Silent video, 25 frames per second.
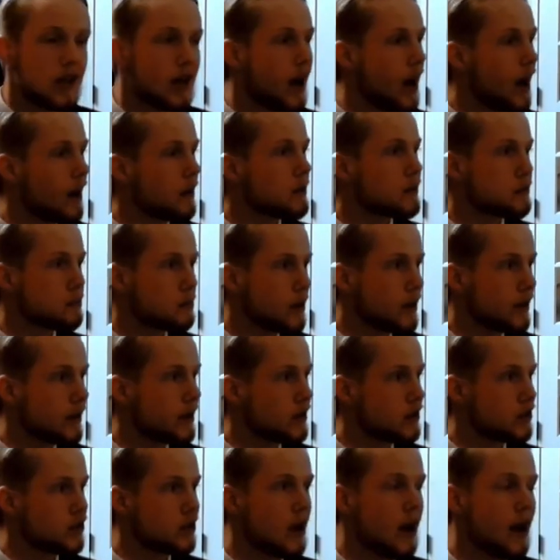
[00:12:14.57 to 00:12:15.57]
I was
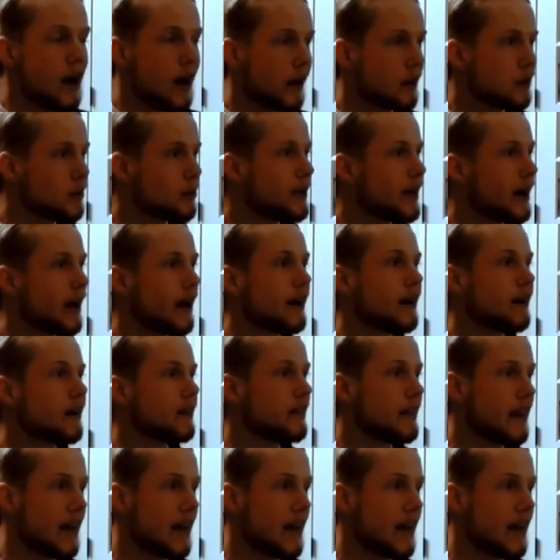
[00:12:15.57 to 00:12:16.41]
pretty shocked when I heard